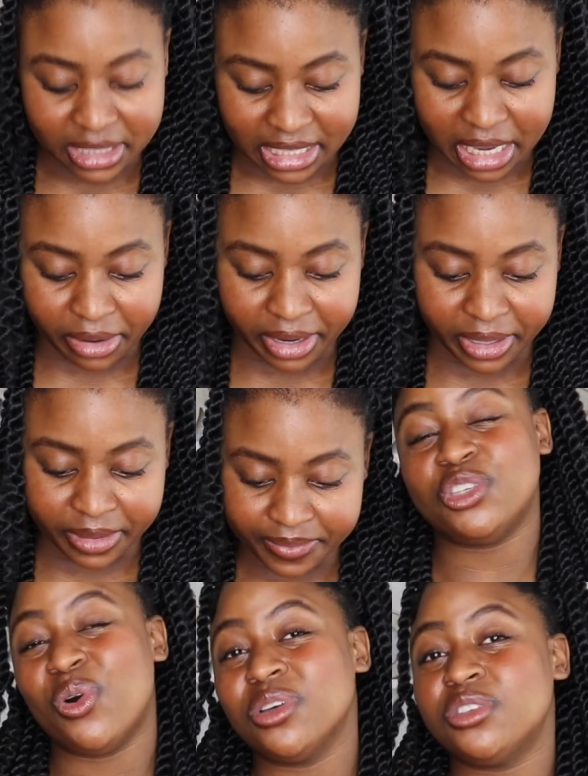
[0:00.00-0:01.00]
material.
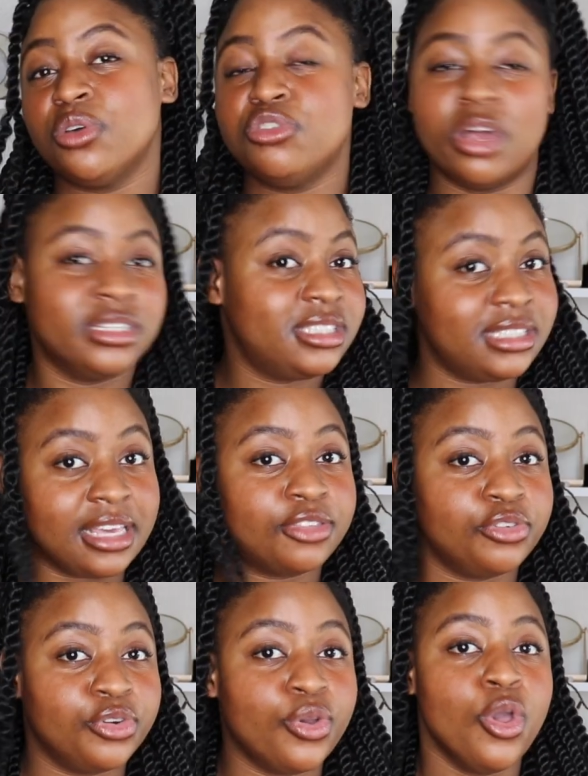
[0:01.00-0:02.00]
It's also not
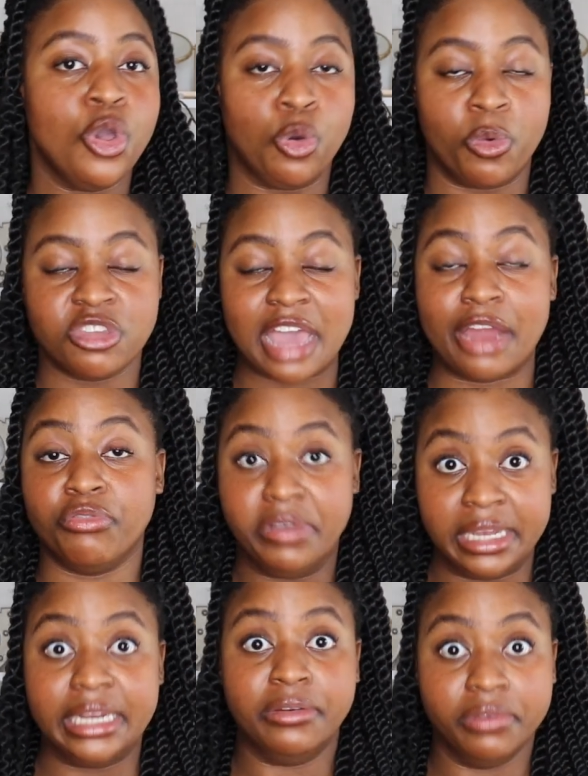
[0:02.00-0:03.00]
see-through, which I
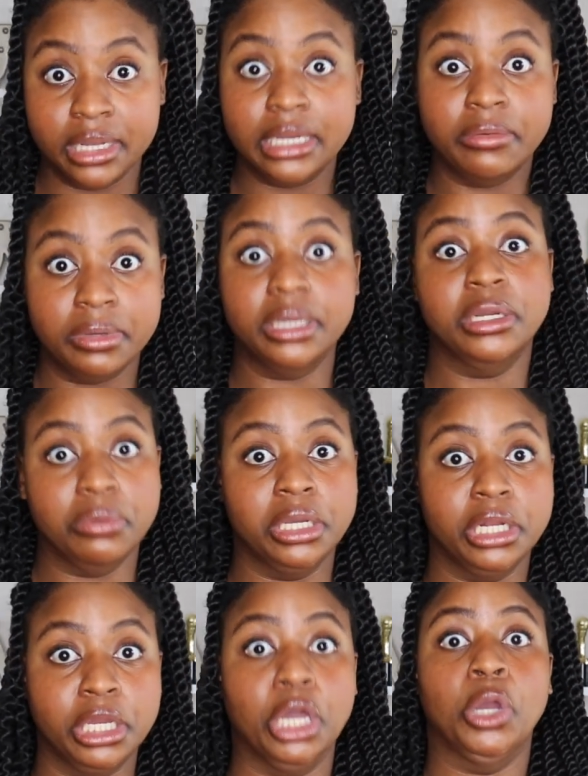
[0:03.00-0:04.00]
really, really, really,
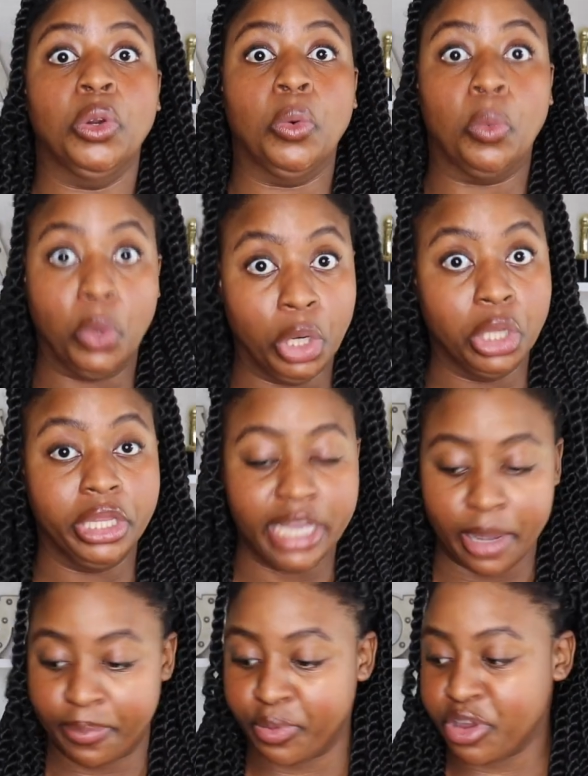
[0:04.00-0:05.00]
really,
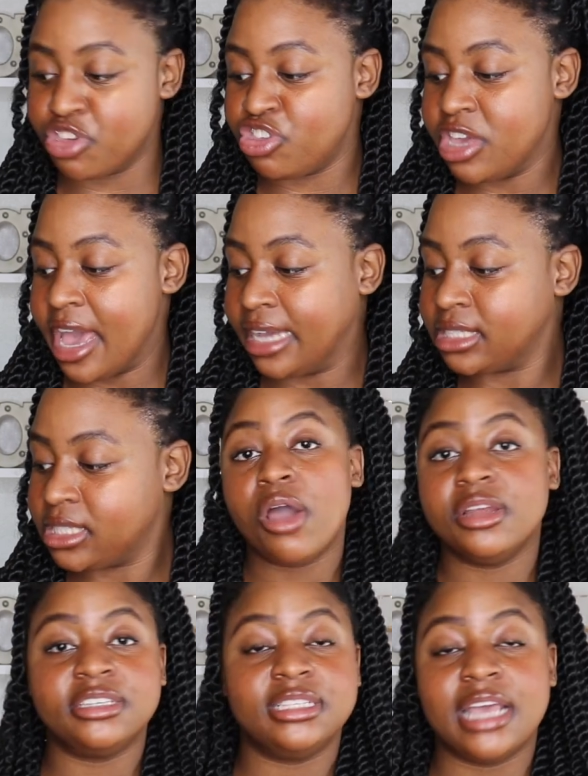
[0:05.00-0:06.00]
really appreciate.
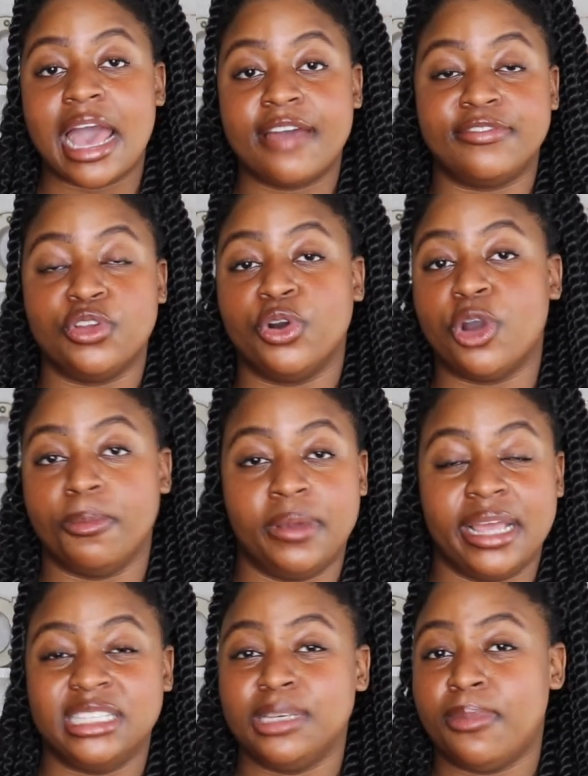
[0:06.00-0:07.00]
Honestly, have no
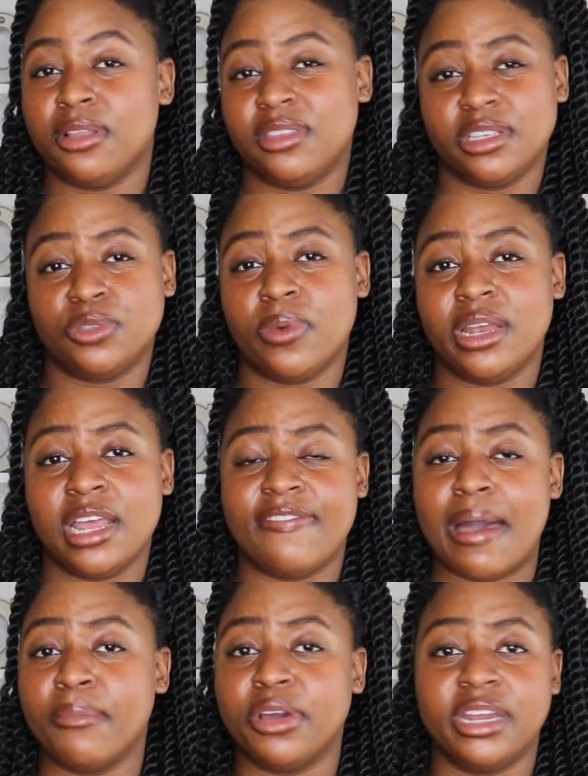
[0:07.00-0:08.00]
complaints about this one.
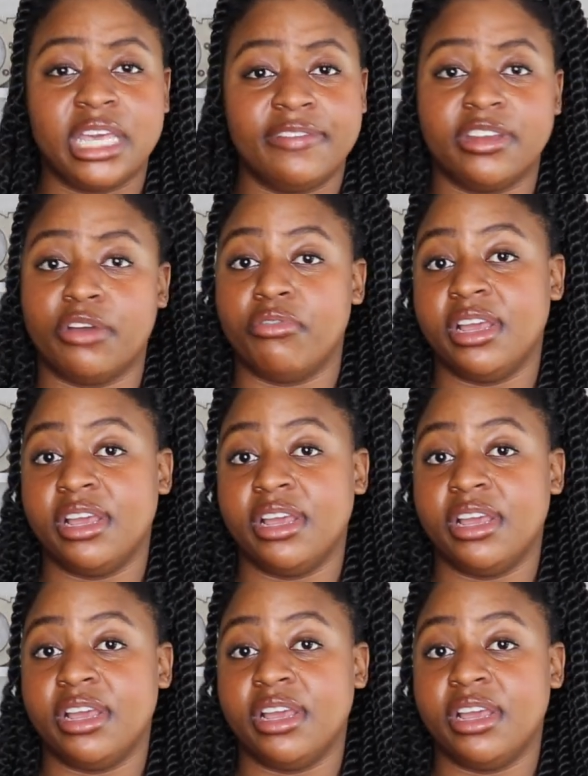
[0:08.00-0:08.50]
If I'm gonna give it a